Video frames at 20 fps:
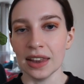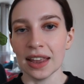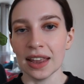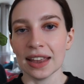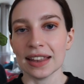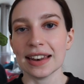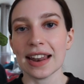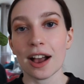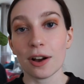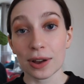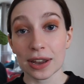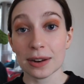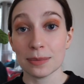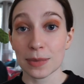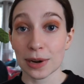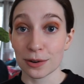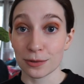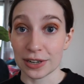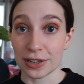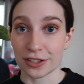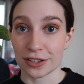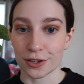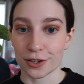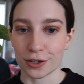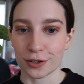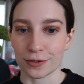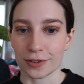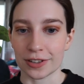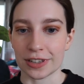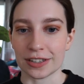Now, in my
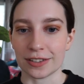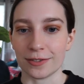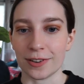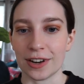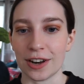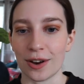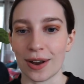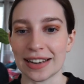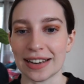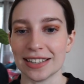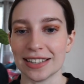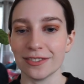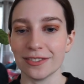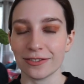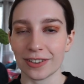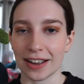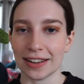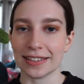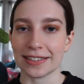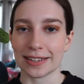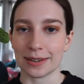research for this video, I did find